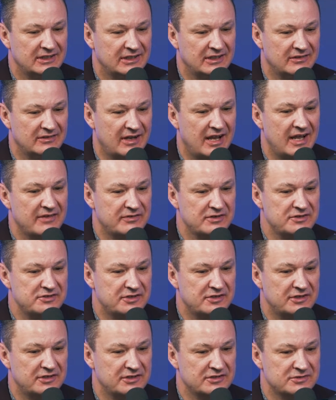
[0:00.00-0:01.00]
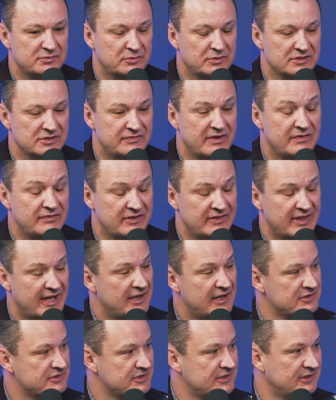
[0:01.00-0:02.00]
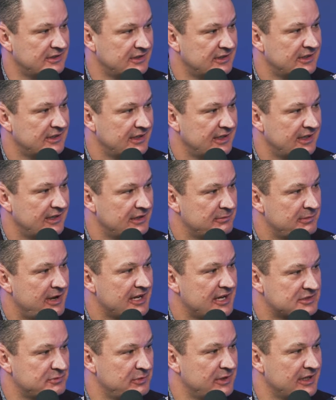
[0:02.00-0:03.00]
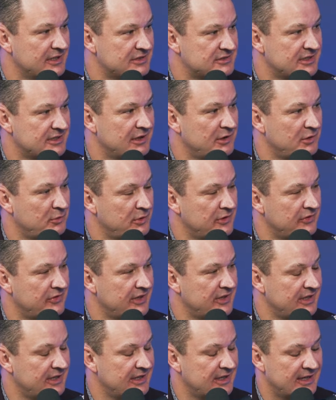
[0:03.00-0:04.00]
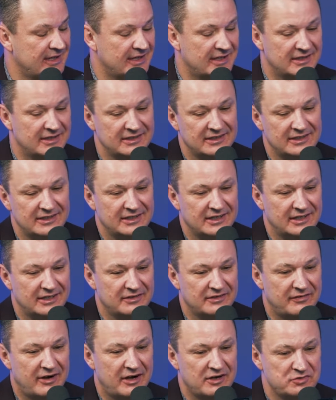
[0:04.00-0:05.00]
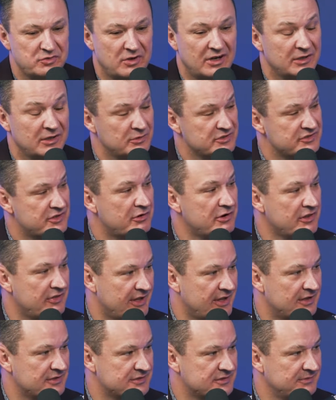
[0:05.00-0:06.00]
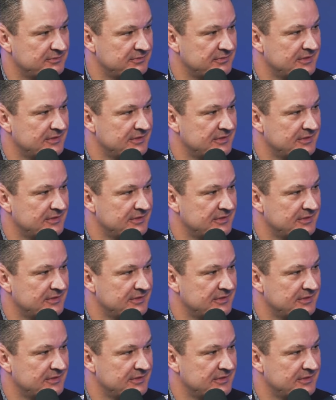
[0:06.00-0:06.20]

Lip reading: life insurance was $50,000, and the max we could sell with the fire and dwelling was $30,000.